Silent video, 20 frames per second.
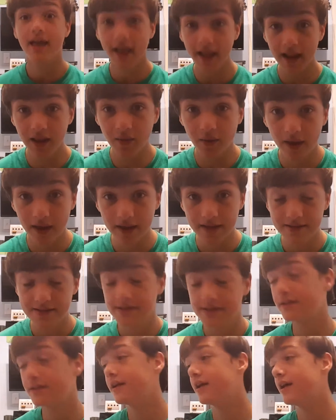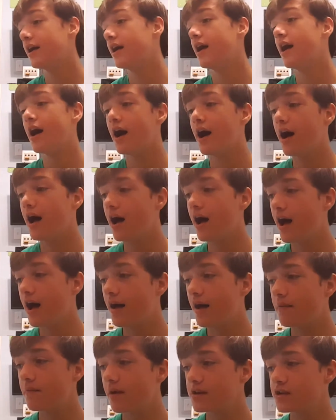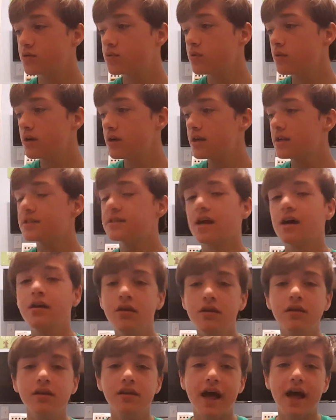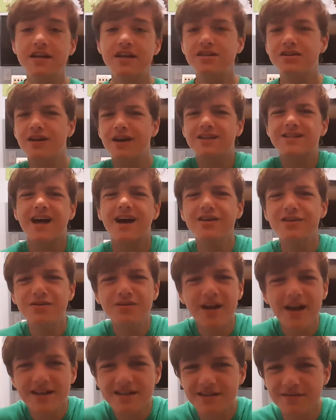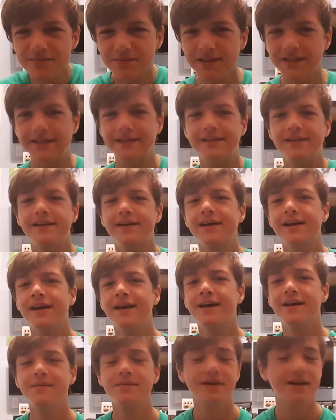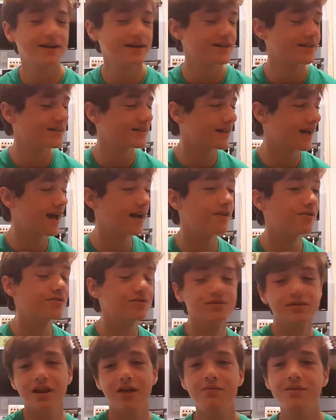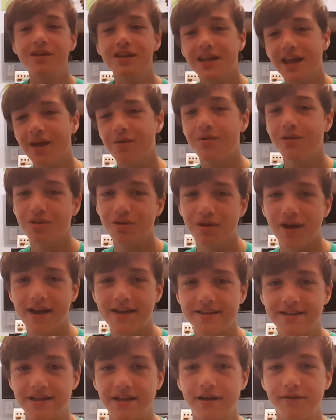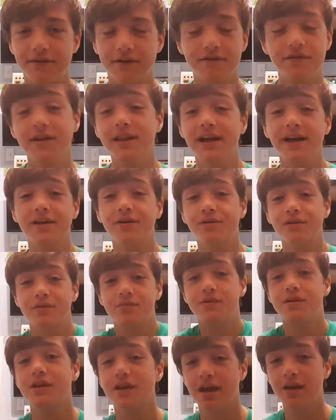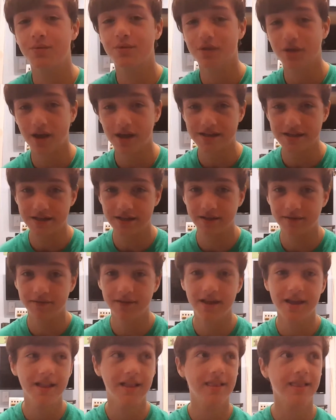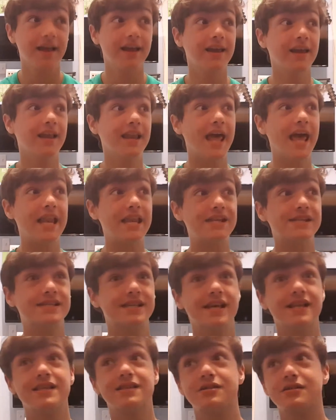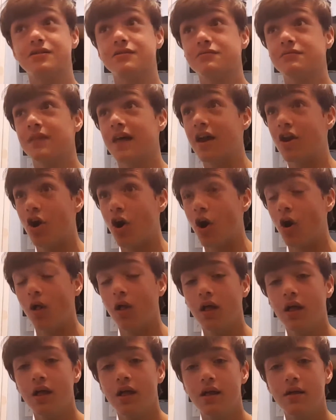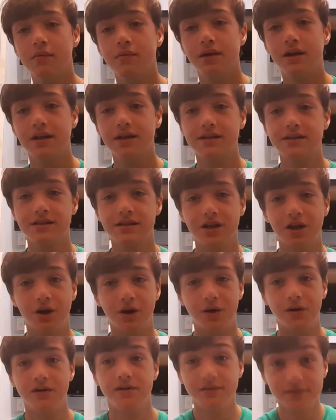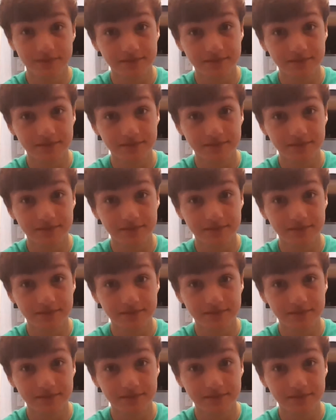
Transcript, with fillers: anyways, um, I just wanted to tell you, ask you guys how you guys have been. Because I don't communicate with you guys enough. I feel like I don't communicate with you guys enough, like, in any sense at all. Because, you know,